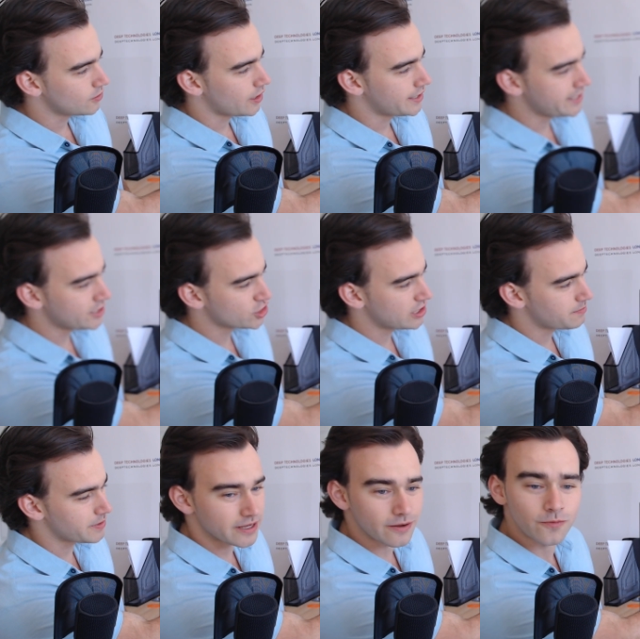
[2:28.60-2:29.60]
Initially
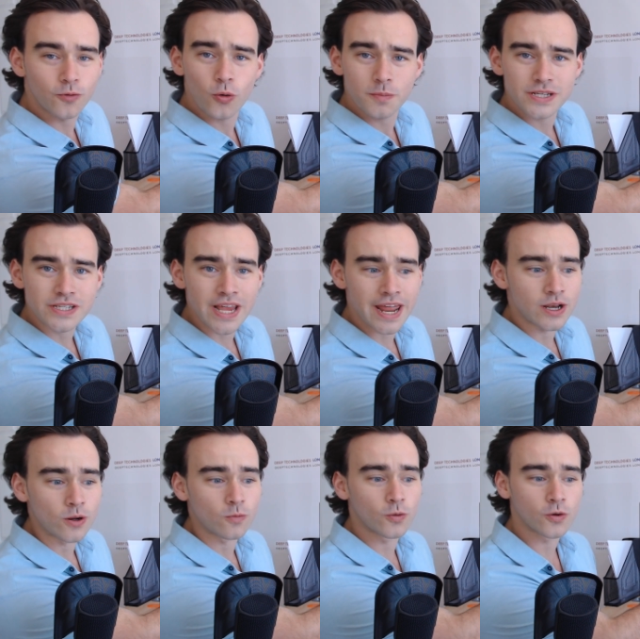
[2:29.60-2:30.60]
being 4%
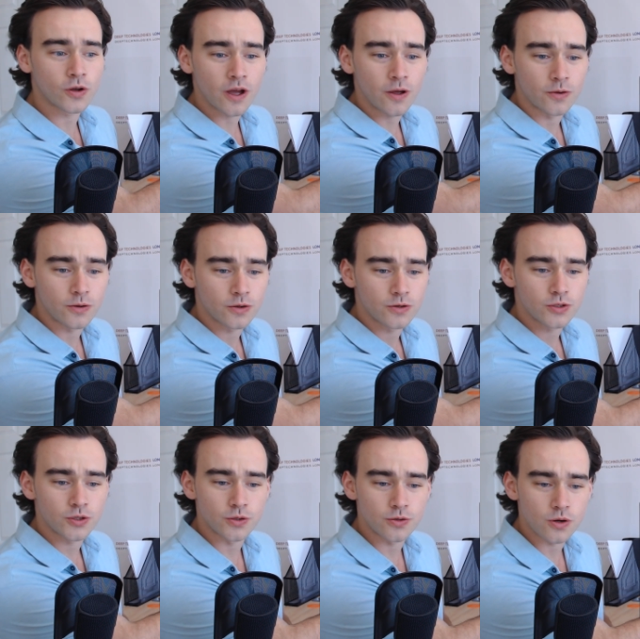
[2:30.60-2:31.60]
will go
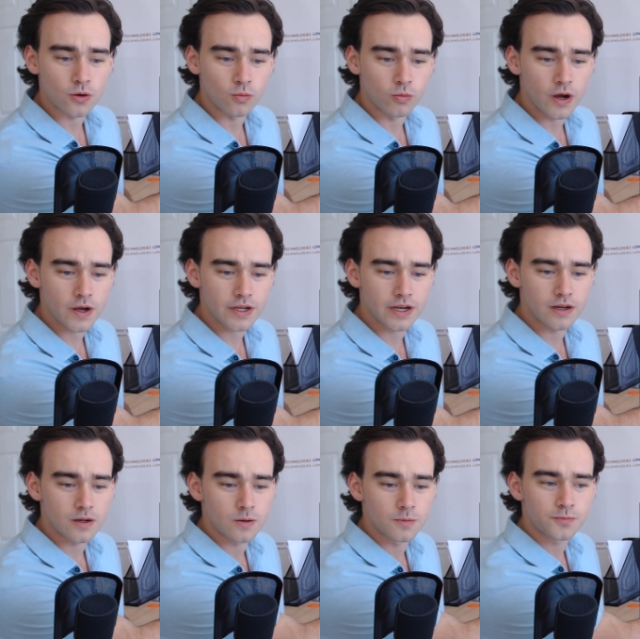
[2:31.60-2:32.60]
to worker
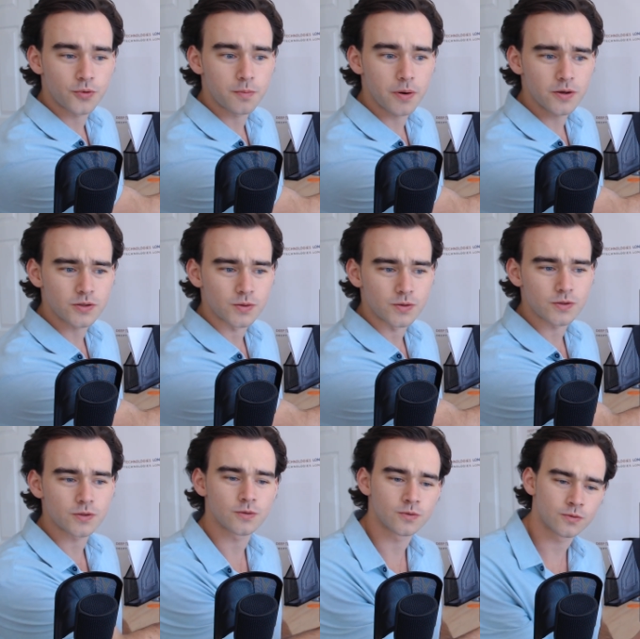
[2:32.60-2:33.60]
proposals.